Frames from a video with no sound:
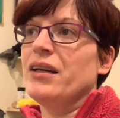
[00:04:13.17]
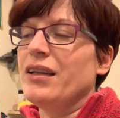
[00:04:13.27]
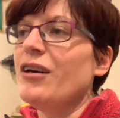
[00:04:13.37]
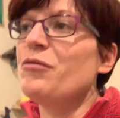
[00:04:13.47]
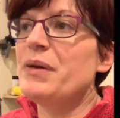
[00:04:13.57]

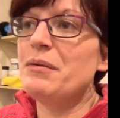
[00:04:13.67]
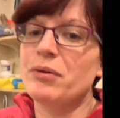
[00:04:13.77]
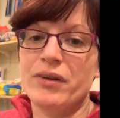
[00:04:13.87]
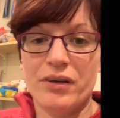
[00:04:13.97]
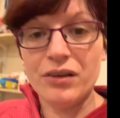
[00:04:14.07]
A lot of
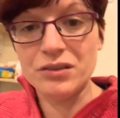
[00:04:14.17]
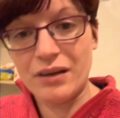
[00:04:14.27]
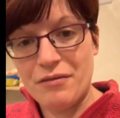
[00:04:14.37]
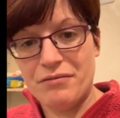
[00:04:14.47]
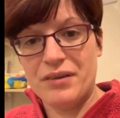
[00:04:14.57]
people that also
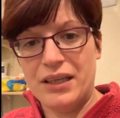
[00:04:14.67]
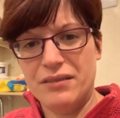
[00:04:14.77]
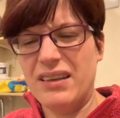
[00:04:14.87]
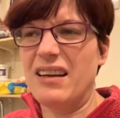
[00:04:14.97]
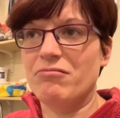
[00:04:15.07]
have kind
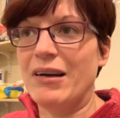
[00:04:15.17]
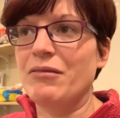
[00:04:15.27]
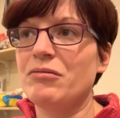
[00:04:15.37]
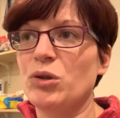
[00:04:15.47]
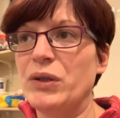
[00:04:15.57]
of
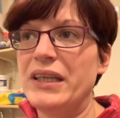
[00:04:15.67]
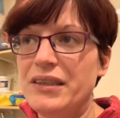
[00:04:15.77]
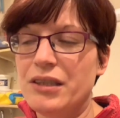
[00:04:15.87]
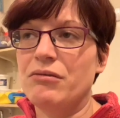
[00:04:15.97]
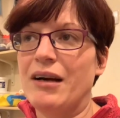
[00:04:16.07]

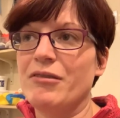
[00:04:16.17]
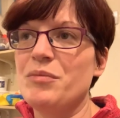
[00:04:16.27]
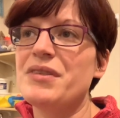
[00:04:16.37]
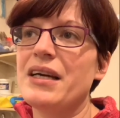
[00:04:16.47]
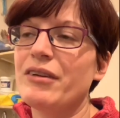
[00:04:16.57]
unheated rat
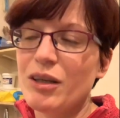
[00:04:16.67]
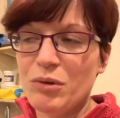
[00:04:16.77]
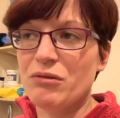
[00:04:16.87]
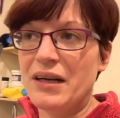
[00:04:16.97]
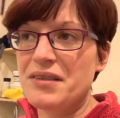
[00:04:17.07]
rooms, they have a lot
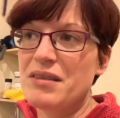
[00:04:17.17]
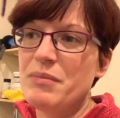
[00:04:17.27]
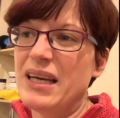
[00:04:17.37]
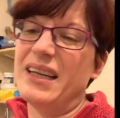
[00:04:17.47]
more rats than me.